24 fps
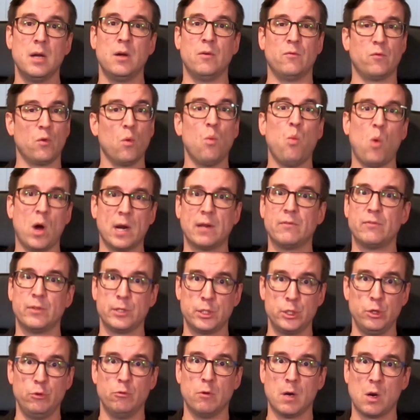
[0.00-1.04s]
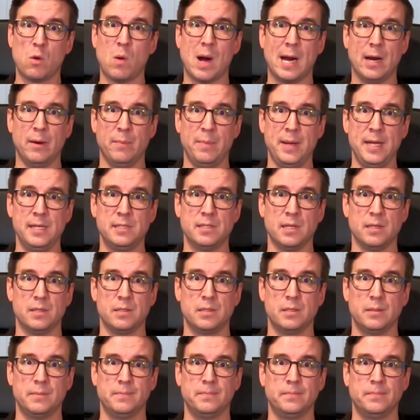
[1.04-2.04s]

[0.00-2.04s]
for one of the 2 required pieces.